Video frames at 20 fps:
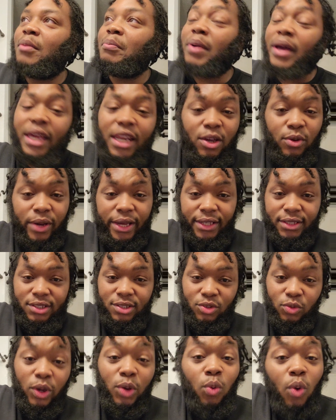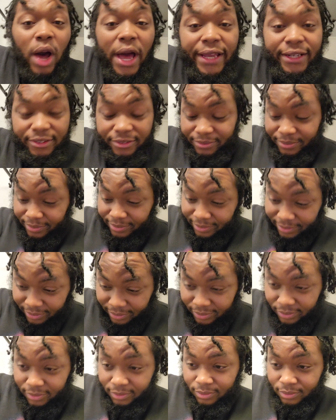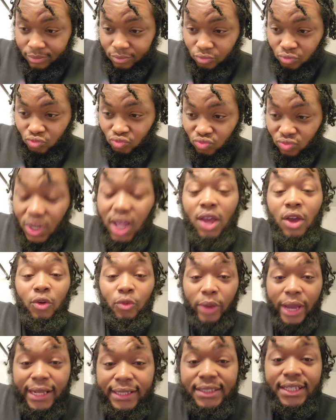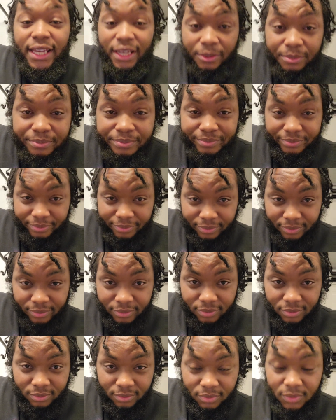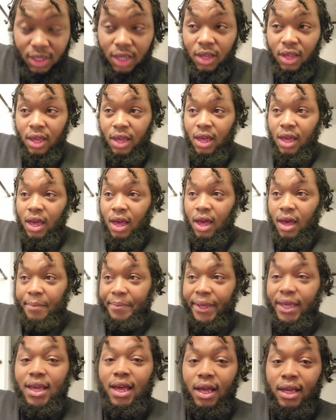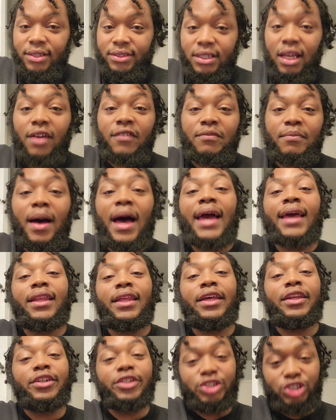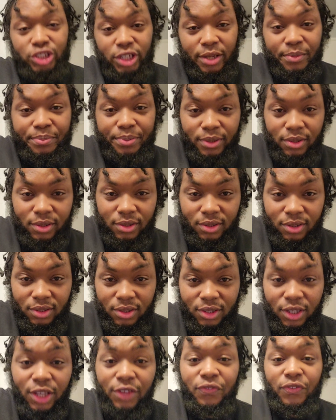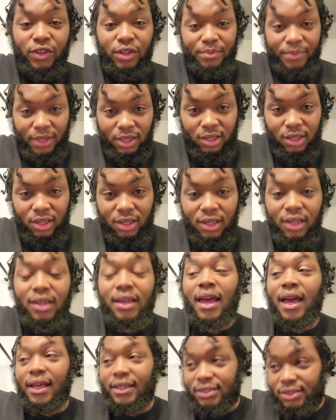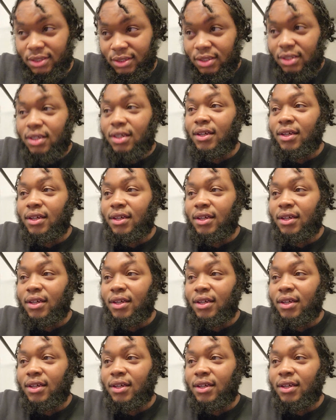But anyways, we won red team because of my leadership. You feel me? Yes.